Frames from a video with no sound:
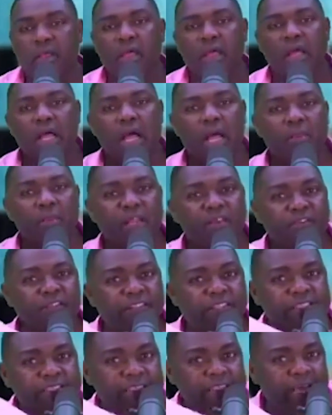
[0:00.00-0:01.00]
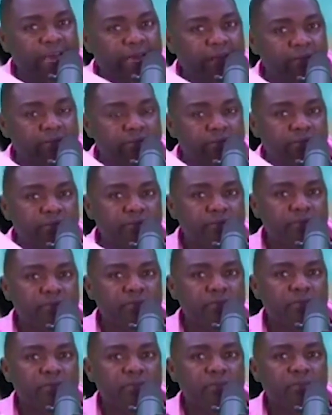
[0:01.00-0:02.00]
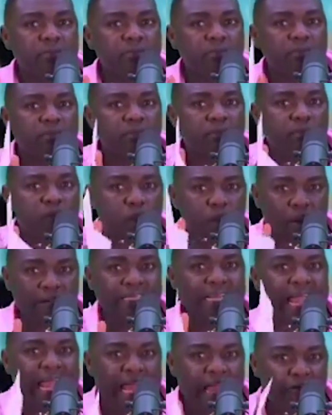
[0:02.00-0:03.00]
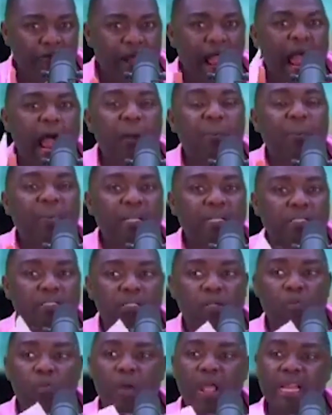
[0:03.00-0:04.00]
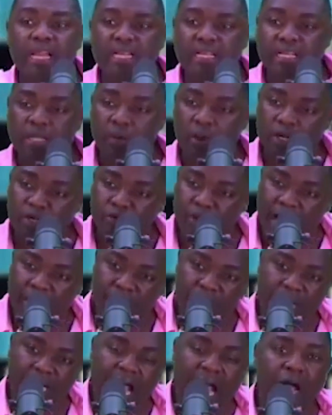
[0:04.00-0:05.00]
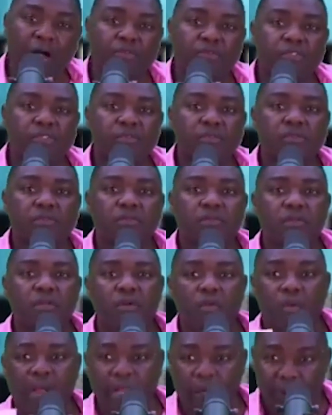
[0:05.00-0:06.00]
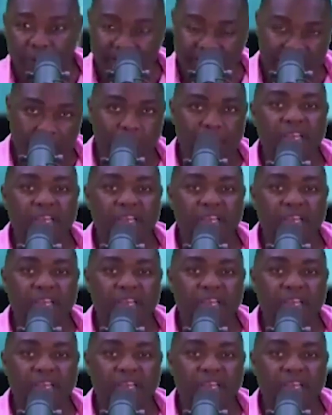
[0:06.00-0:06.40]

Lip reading: I'm leaving this here. whatever happened when they were driving out, when they were coming